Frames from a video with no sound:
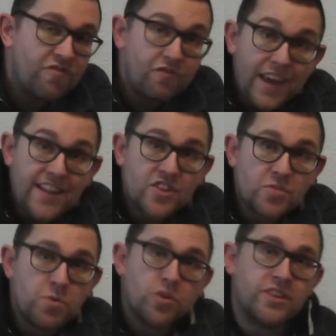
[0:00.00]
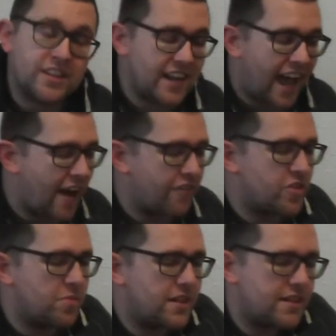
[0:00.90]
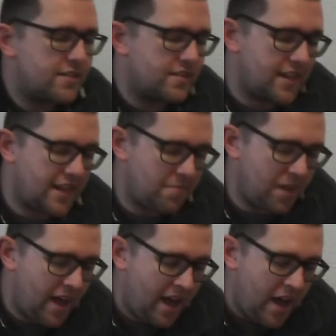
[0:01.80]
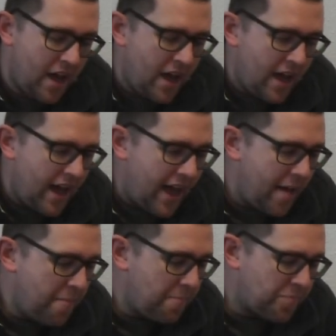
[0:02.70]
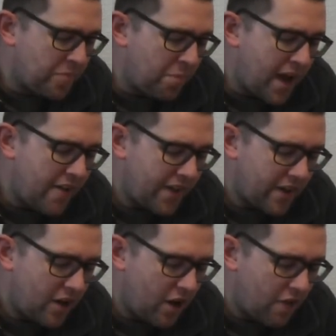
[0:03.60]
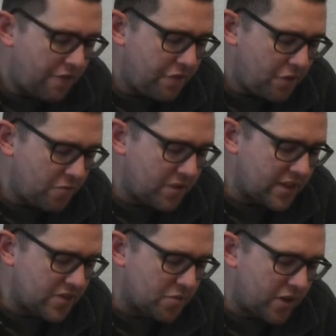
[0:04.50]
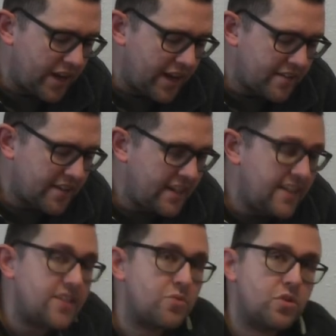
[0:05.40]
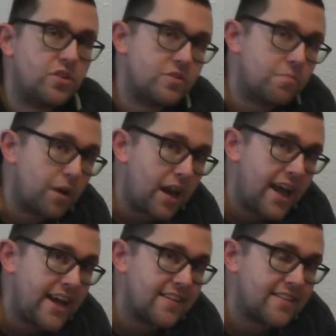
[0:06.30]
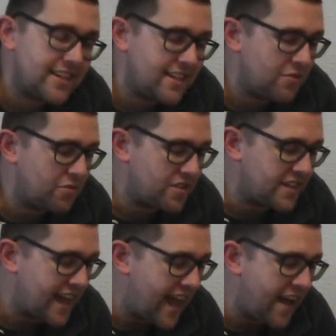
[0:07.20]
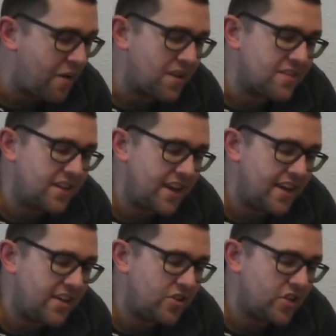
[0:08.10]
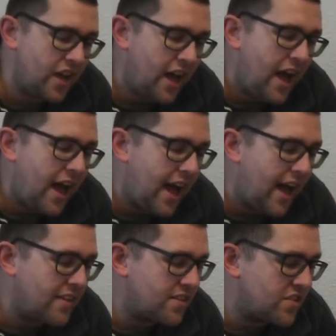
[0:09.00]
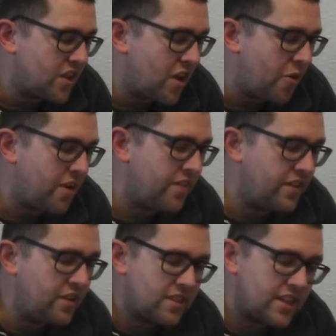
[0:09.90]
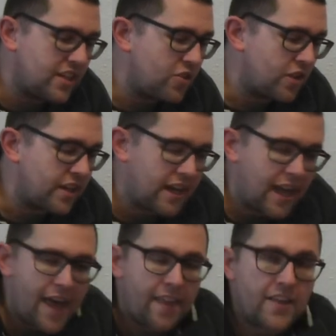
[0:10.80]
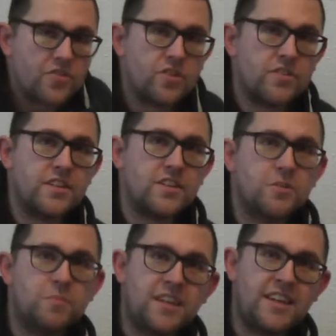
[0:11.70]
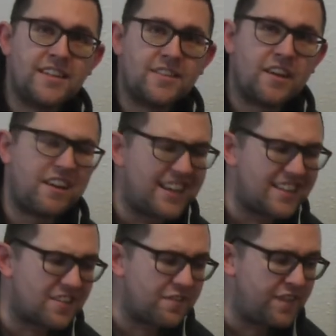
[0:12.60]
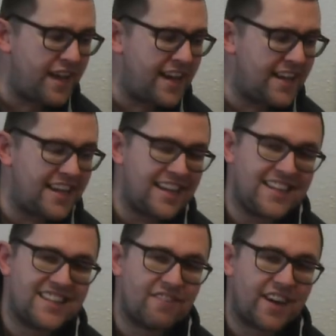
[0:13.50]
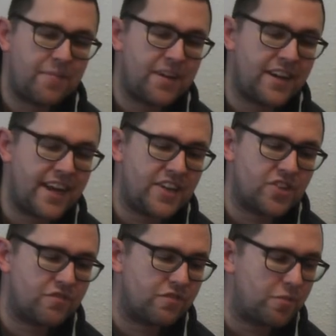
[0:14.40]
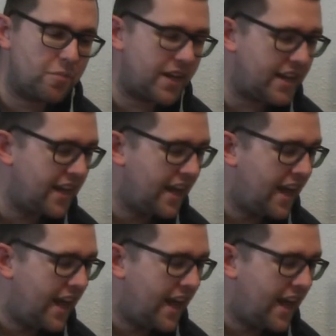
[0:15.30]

fits, but didn't have to be this theme. But I've had a lot of fun with this one, and it's an easy one to play, it's an easy one to get out and teach, and so if you think you're going to like that sort of system, it's a fairly easy recommendation for me,